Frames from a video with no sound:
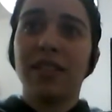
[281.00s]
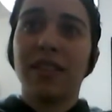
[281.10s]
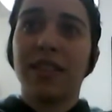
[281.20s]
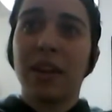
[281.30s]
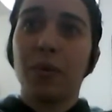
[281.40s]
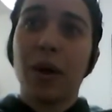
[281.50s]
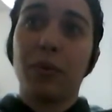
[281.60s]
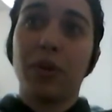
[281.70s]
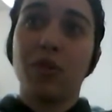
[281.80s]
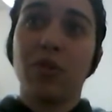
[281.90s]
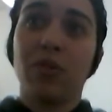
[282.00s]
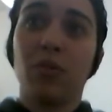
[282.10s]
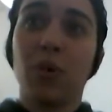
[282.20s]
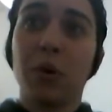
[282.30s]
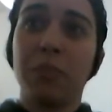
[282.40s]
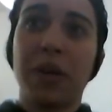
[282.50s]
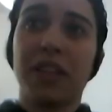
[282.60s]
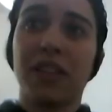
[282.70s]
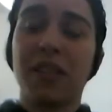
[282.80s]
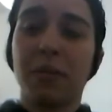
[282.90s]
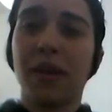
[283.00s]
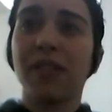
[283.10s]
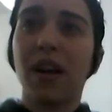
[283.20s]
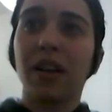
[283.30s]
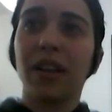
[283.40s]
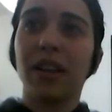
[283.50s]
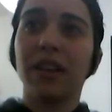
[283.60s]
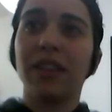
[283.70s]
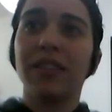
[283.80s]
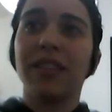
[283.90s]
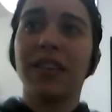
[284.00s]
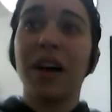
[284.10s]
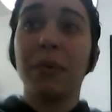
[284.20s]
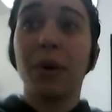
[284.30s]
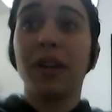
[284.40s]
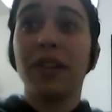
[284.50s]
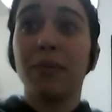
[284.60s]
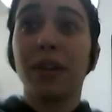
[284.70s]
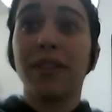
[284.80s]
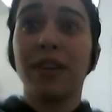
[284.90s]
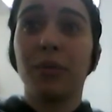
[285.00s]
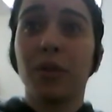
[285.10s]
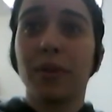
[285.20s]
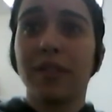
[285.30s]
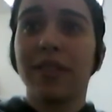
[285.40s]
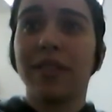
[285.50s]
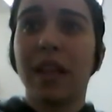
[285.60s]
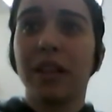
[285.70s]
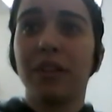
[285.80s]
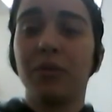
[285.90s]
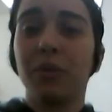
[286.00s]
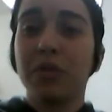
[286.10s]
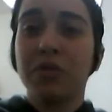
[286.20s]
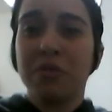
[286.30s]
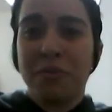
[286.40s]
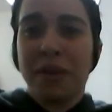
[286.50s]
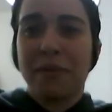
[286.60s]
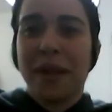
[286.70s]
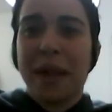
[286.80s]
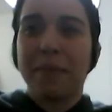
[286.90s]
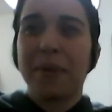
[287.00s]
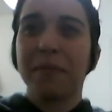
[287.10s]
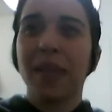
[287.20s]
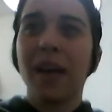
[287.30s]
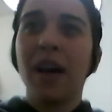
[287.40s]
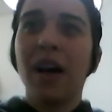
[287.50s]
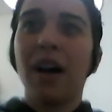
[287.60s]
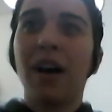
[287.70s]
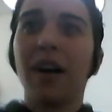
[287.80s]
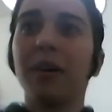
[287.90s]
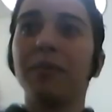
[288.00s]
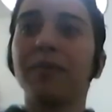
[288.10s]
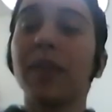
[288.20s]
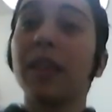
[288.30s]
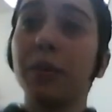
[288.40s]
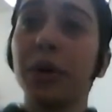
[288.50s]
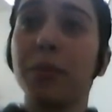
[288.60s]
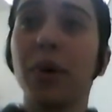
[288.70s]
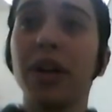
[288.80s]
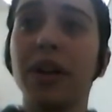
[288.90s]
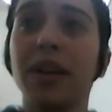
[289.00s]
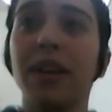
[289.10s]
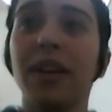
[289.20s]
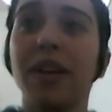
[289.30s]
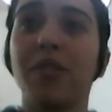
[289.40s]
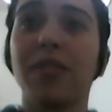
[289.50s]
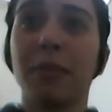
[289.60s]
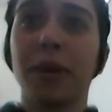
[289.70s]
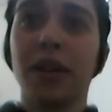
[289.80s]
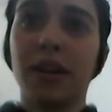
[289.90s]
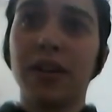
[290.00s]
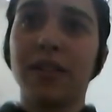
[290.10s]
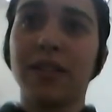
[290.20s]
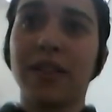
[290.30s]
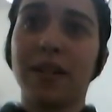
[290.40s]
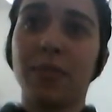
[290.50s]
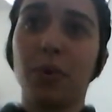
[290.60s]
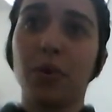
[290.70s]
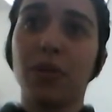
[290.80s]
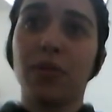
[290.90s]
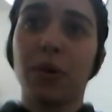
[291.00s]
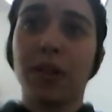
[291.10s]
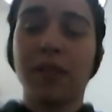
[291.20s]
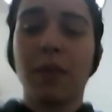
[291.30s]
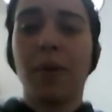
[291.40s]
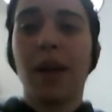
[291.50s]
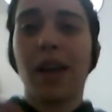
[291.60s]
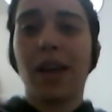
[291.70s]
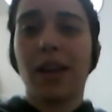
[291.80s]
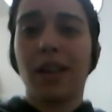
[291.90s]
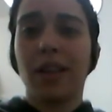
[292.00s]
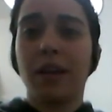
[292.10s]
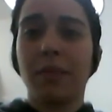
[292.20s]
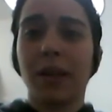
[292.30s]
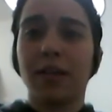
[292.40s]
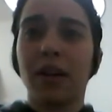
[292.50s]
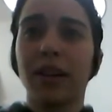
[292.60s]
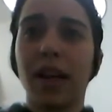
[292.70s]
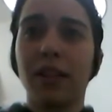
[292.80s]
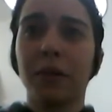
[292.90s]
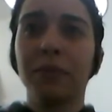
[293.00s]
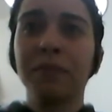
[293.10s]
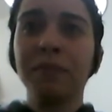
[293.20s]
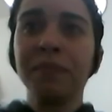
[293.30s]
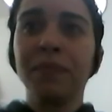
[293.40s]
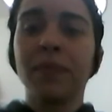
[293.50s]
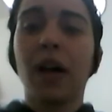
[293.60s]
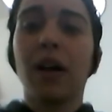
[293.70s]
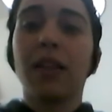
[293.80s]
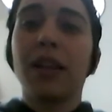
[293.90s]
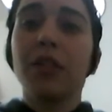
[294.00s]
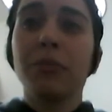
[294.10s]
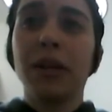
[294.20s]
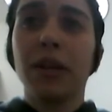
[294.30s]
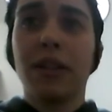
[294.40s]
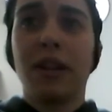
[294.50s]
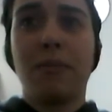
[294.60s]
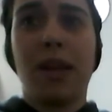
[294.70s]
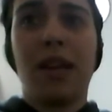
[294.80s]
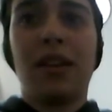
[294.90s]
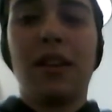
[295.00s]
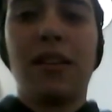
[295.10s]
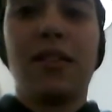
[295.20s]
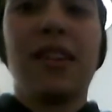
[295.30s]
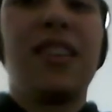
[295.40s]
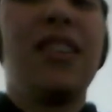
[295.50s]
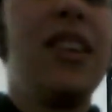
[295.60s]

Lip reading: it doesn't get wet, which won't make the tempeh soggy until I'm ready to mix it in with the rest of the salad, which makes me happy. And then when I'm ready to eat it, I just dump it in a decent sized bowl, throw in the tempeh, and then I mix it all together. The other meal that I made is kind of